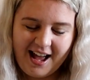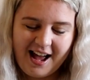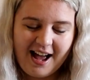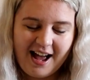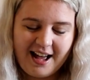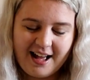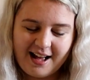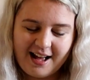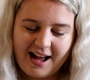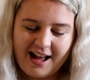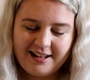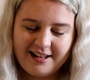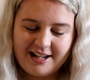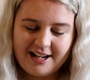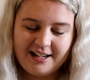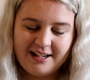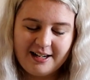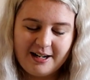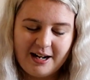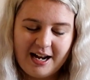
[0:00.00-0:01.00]
And
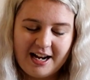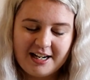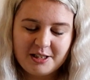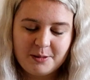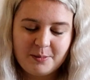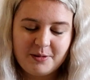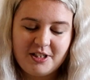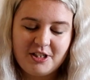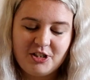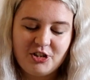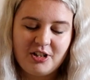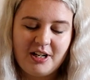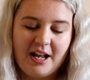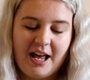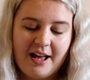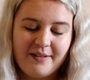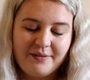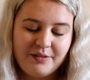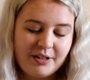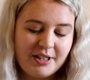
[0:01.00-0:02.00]
then
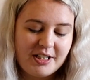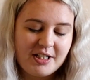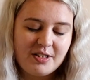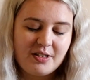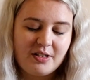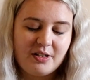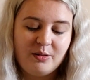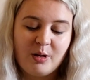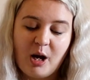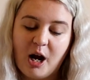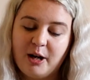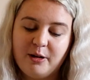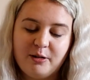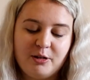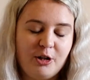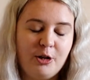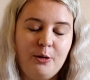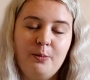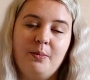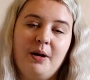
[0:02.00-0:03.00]
Expedition Everest, no,
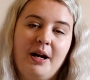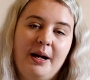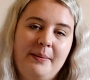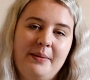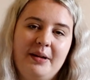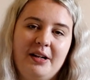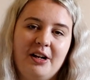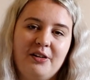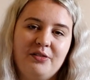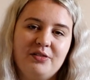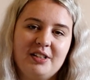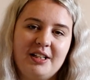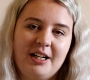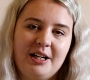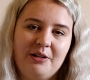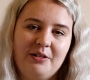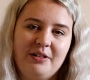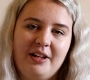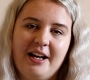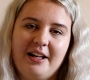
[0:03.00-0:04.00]
couldn't pay me enough to
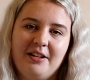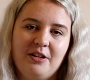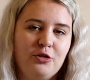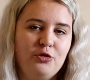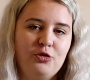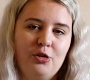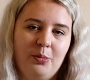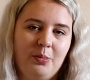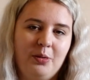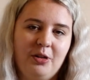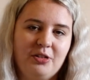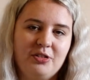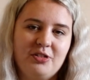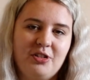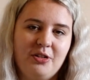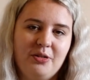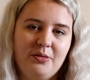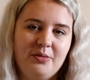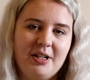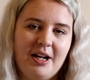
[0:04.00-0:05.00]
get on that. The drop
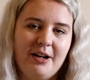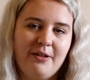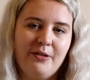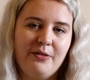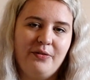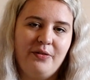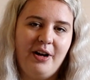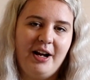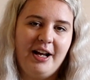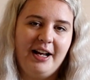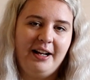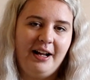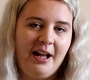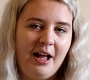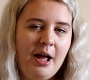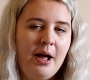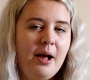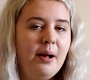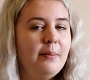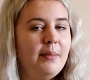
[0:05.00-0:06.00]
looks too terrifying.
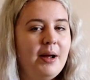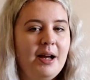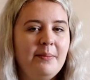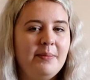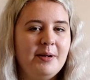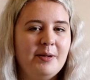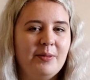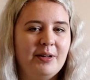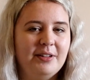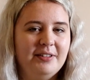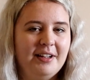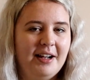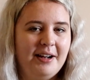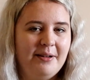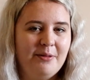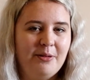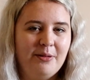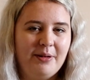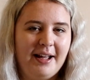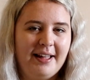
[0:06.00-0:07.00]
Maybe one
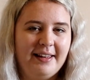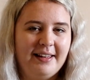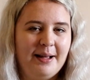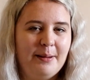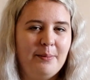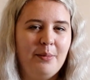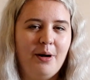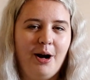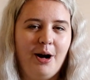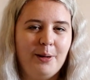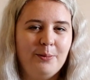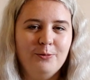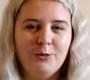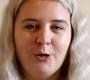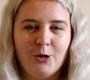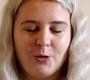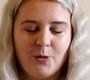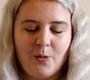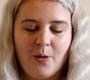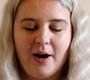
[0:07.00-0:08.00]
day we'll get there, but I'm
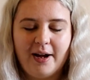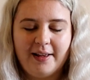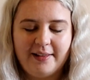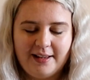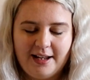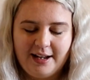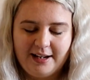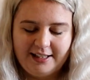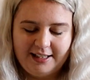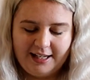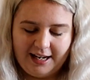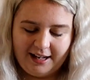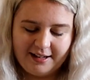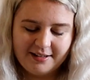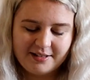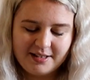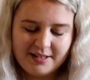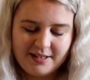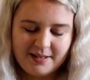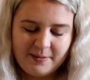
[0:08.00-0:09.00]
not quite there
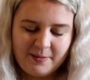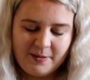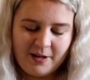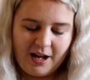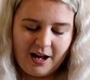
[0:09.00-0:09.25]
yet.